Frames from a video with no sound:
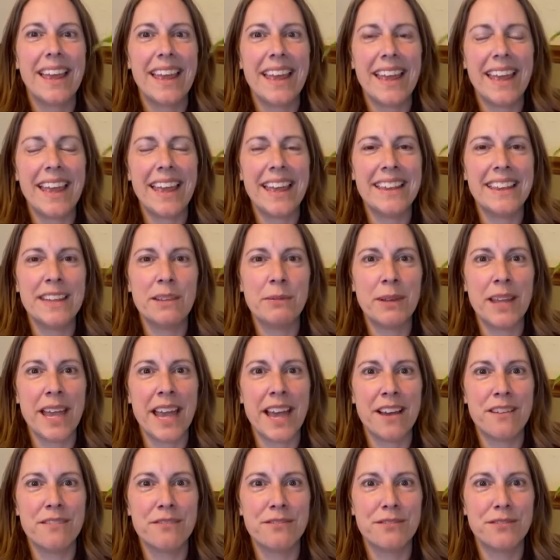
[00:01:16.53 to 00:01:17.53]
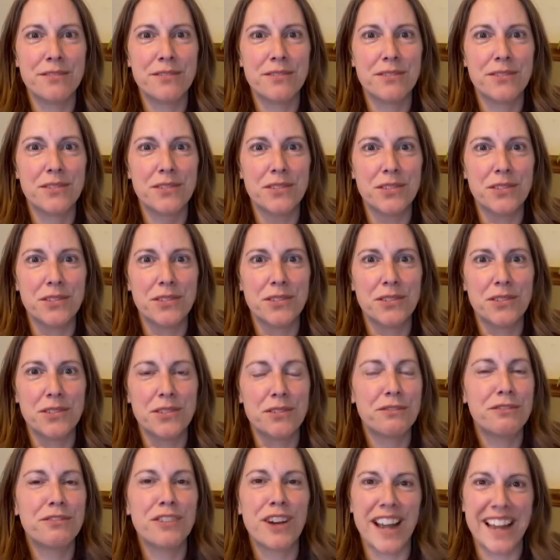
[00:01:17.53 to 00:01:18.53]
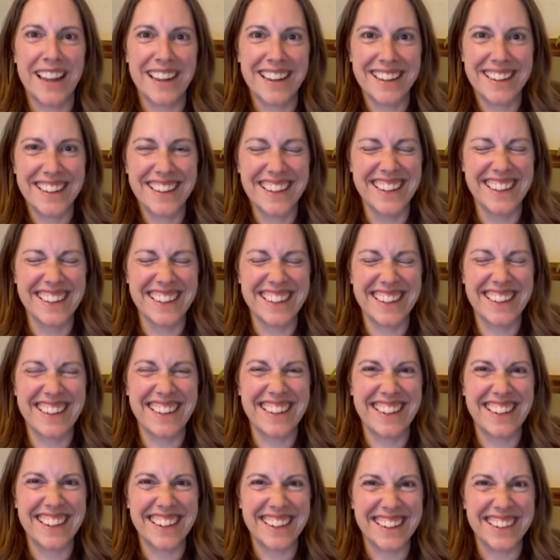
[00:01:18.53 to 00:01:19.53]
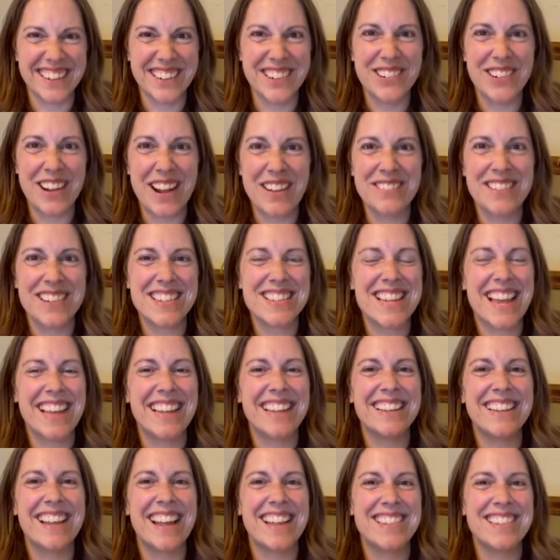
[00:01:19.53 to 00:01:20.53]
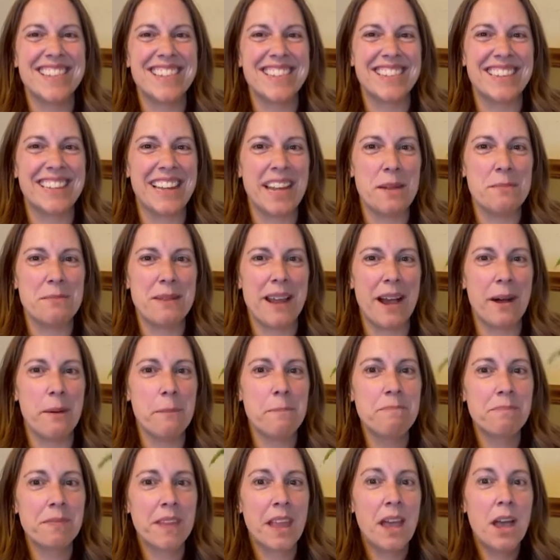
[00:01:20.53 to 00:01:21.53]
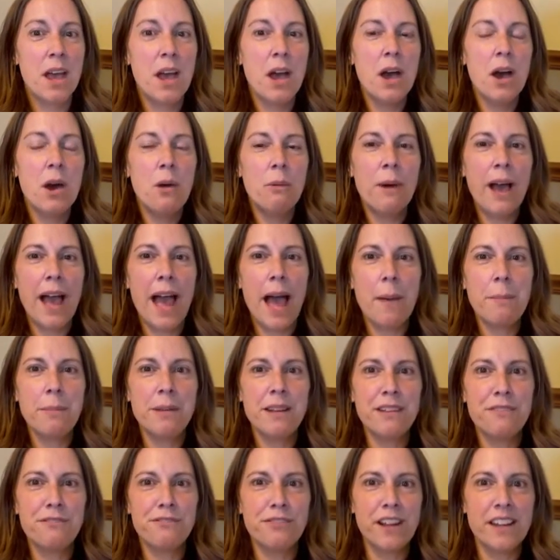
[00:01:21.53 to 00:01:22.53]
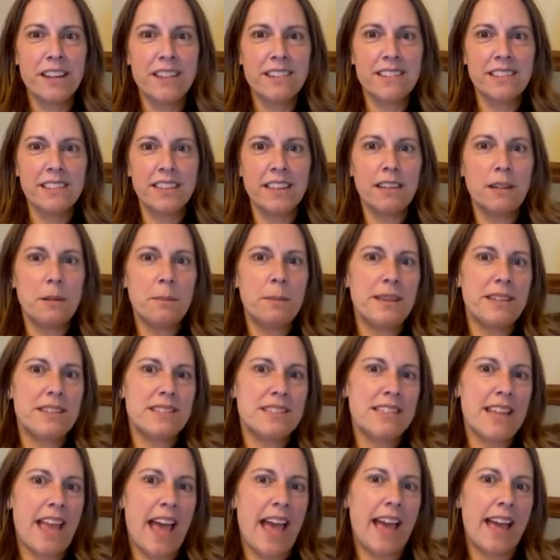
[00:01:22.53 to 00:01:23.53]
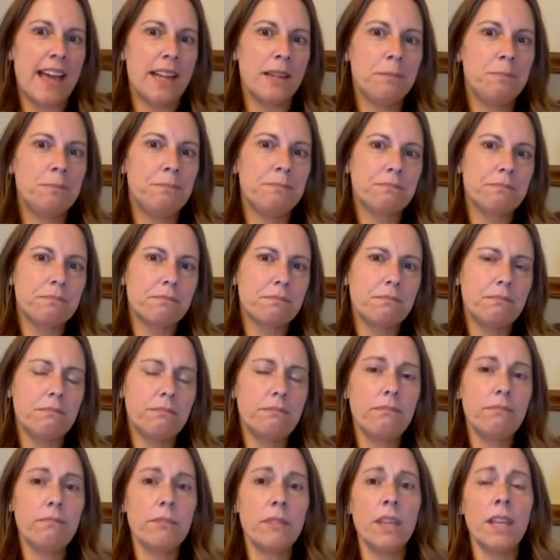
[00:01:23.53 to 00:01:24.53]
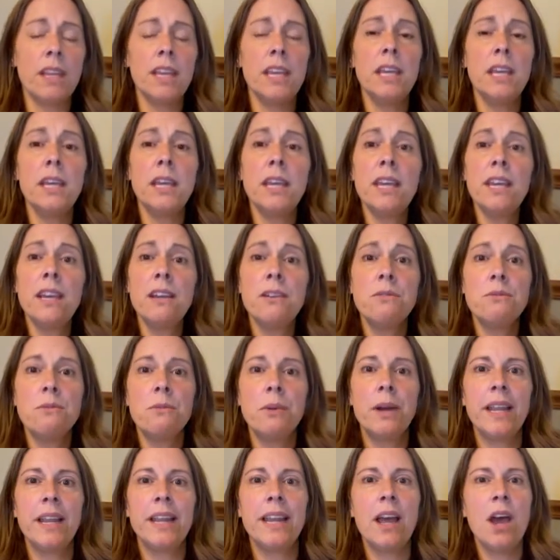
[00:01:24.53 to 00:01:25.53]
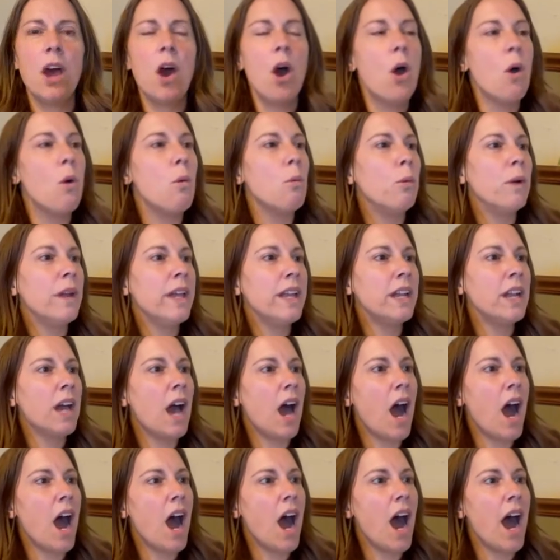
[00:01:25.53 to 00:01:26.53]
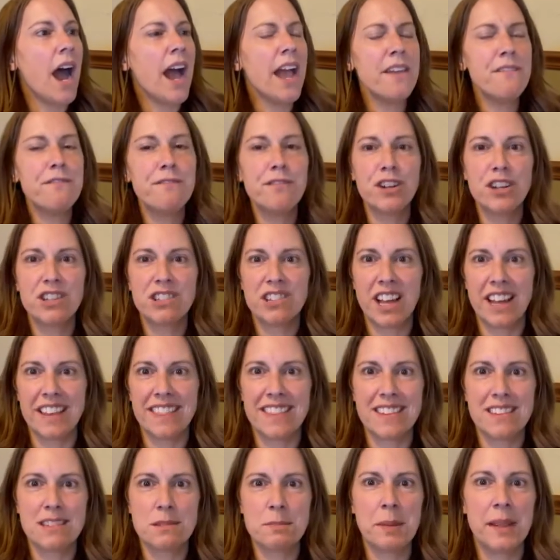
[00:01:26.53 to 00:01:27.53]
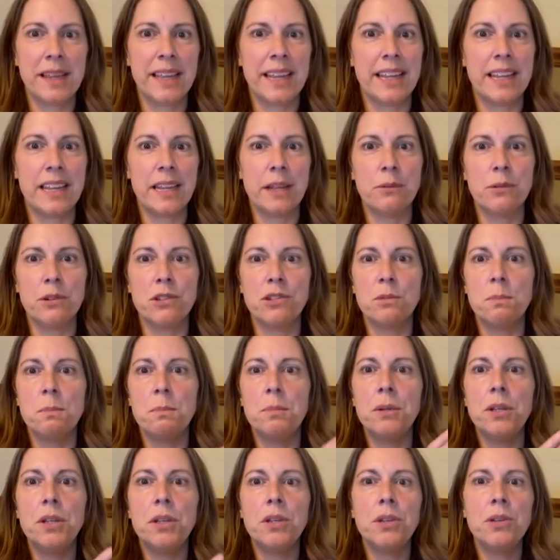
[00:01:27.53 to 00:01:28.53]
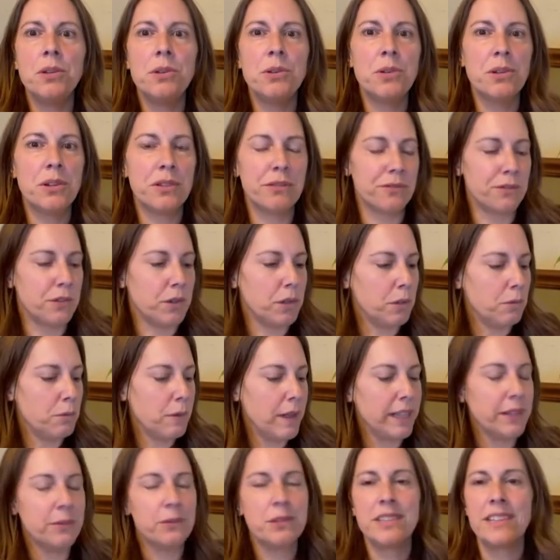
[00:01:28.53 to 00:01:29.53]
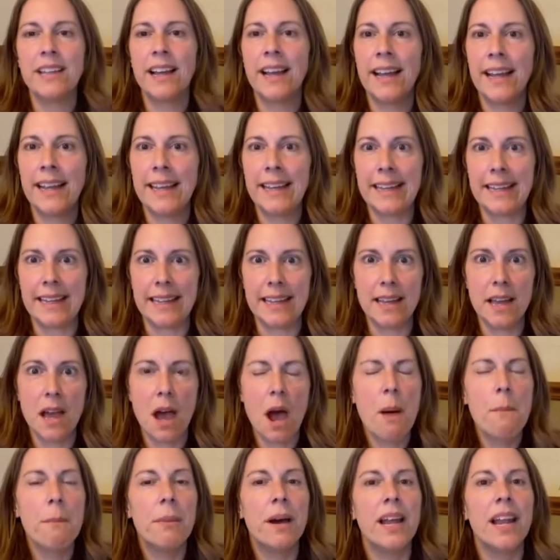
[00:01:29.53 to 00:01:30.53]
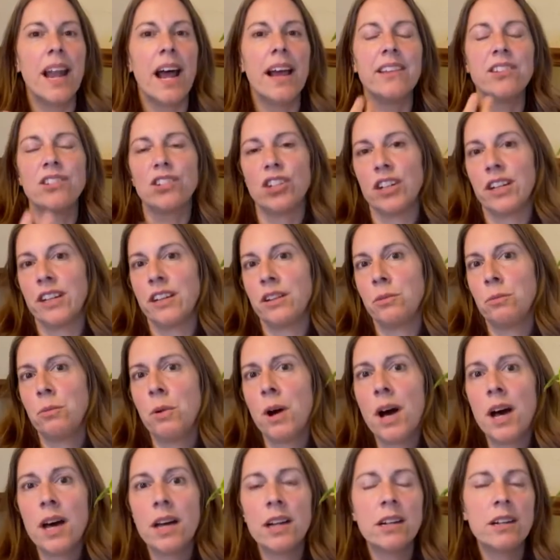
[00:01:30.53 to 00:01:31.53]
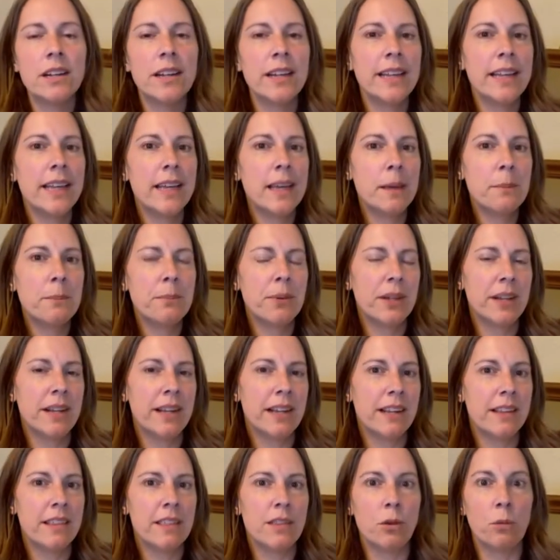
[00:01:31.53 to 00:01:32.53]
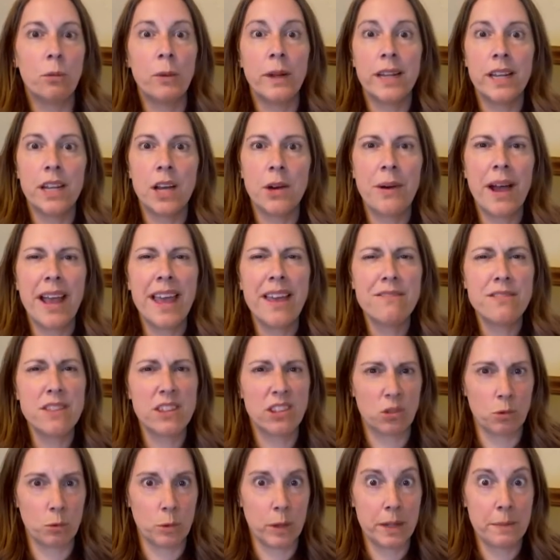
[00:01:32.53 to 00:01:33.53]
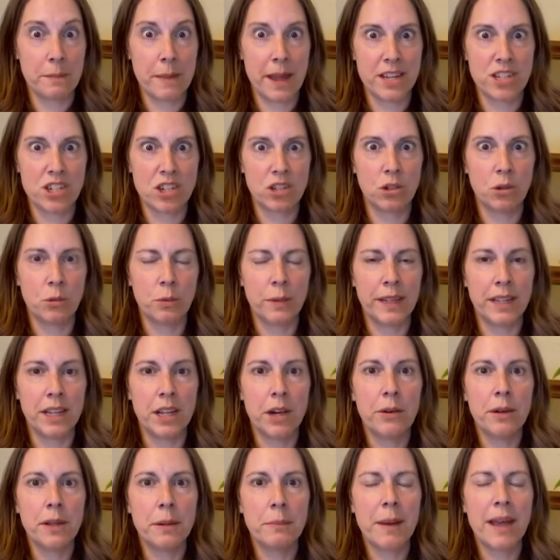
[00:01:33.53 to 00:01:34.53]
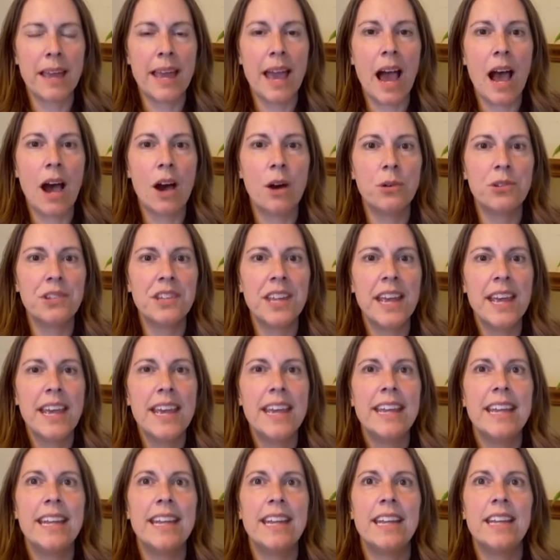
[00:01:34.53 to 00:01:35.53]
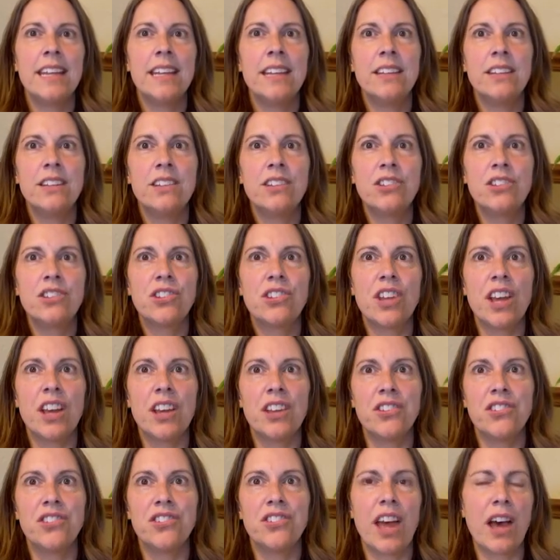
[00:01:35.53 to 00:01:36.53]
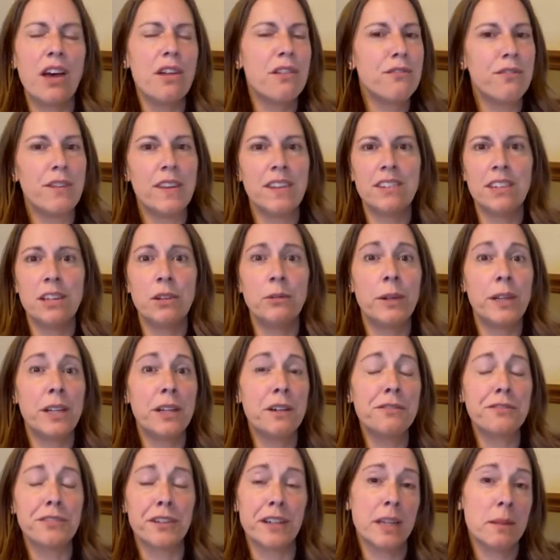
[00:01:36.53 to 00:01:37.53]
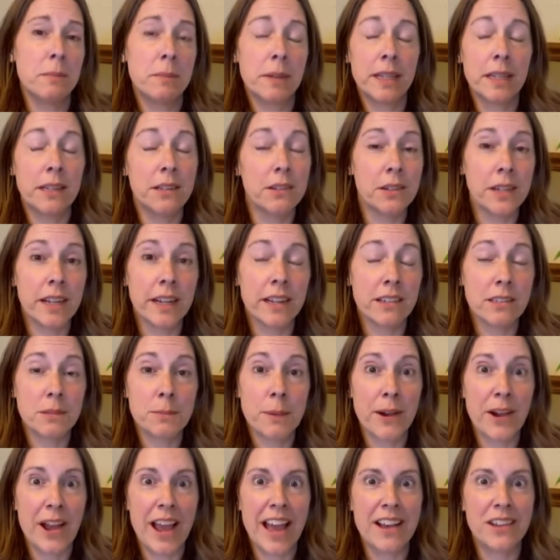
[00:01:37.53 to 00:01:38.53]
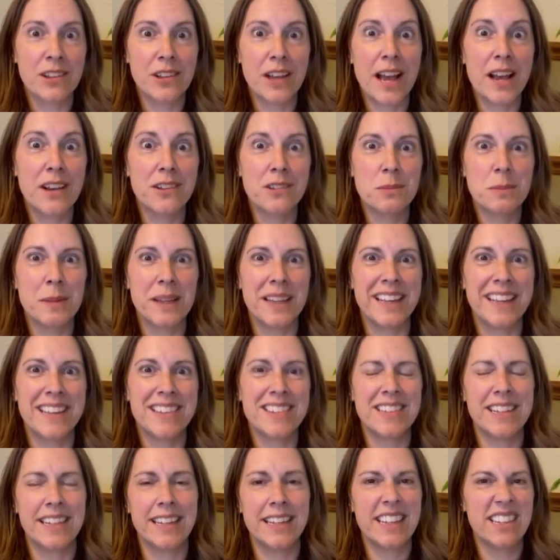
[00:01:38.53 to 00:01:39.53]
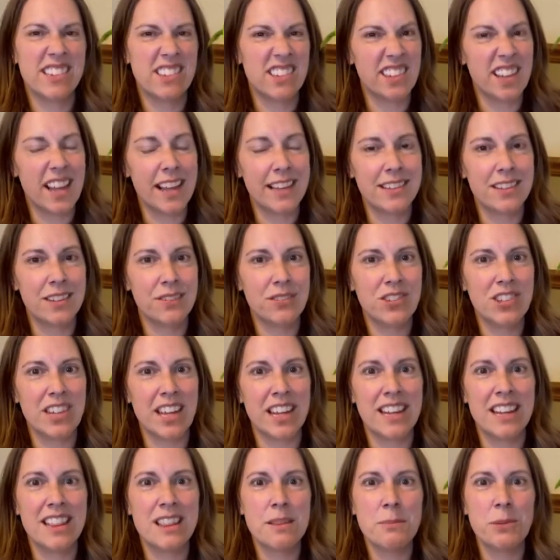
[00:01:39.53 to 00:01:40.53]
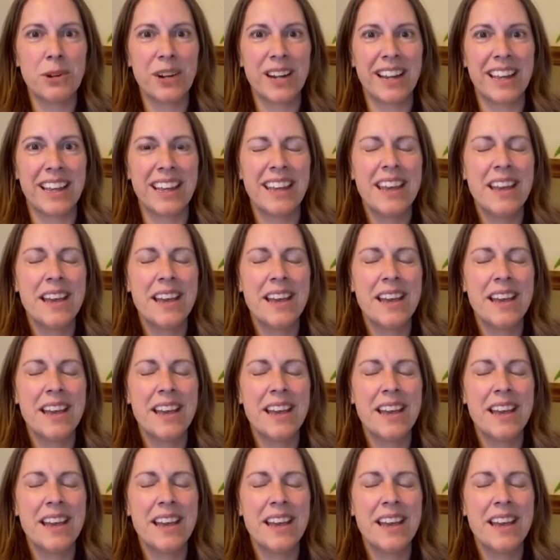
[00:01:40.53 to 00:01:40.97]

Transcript: And then we have Fred here, who I've decided that's his name now. What happened to Fred is a little bit sad. When I first got this plant, it was beautiful. Well, it was tiny, but I started watering it, put it in the window. I have this one magical window in my house. It is a south-facing window for anybody who cares about house plants, and it gets lots of sun in the morning.